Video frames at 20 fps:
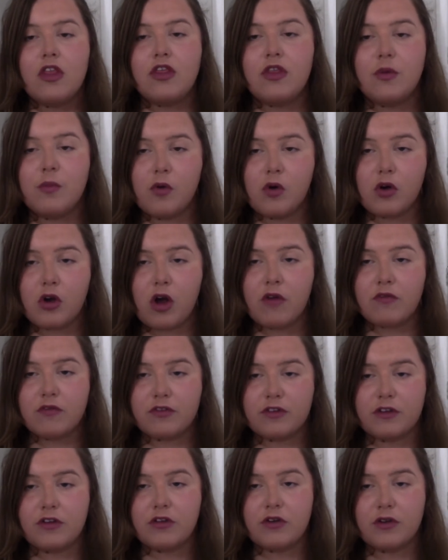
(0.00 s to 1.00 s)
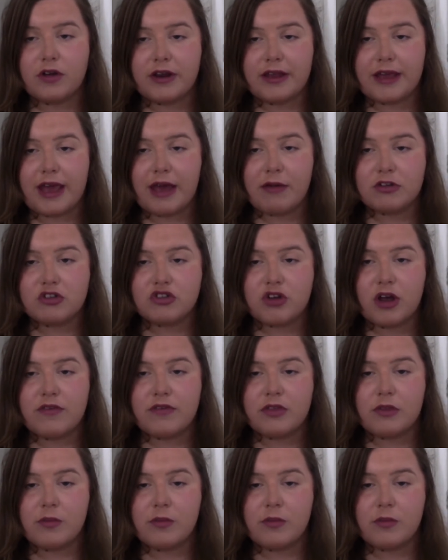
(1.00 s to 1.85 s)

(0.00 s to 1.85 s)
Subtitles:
the more confident you're going to get with driving,